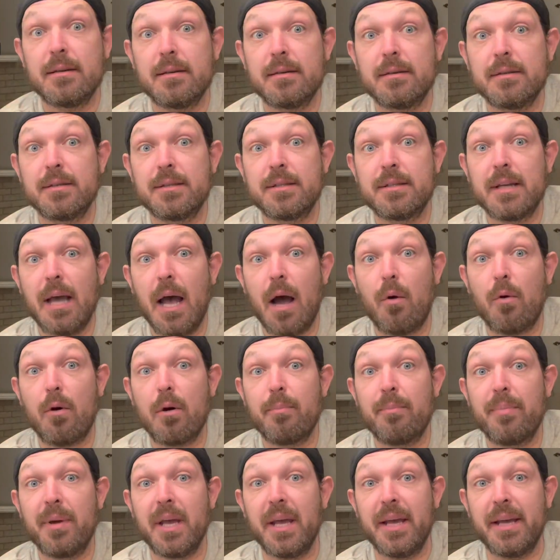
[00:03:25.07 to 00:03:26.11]
Sour
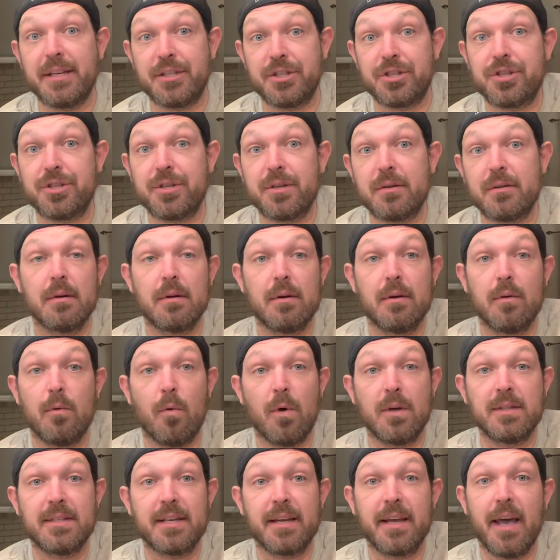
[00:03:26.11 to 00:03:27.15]
peach.
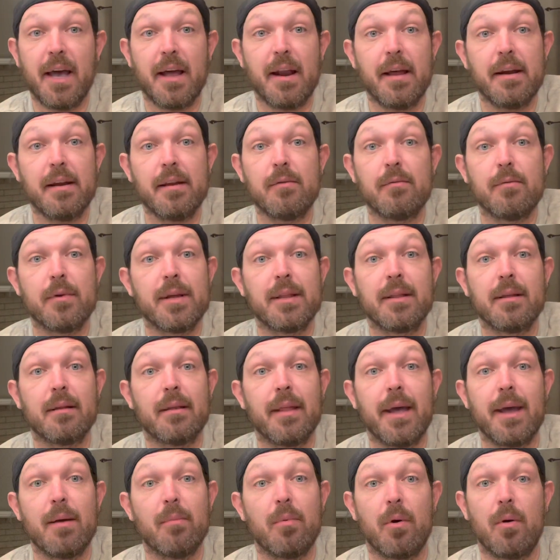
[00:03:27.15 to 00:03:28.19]
Once again, I didn't read the
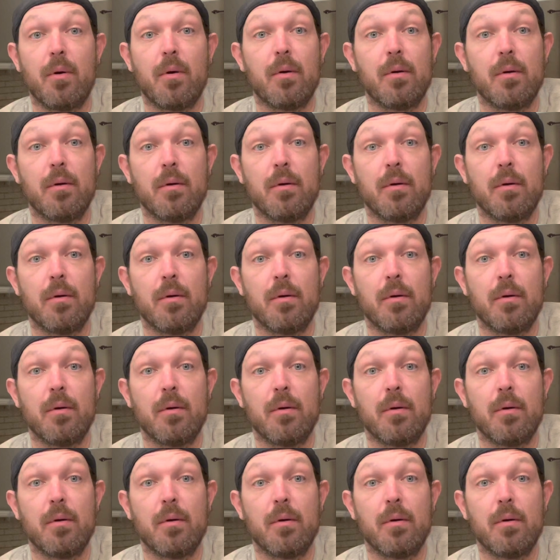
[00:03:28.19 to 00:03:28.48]
label.